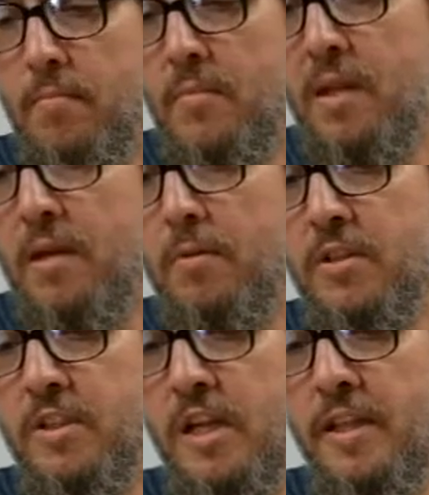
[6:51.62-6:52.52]
I'm going
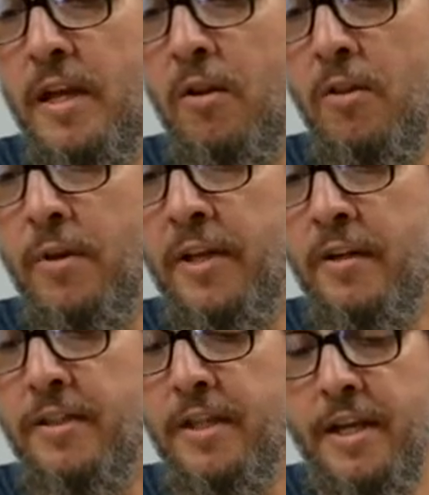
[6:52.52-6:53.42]
to slide that all the way down
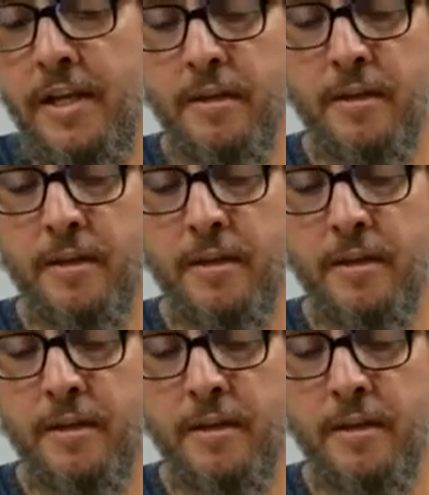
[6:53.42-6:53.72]
to the end.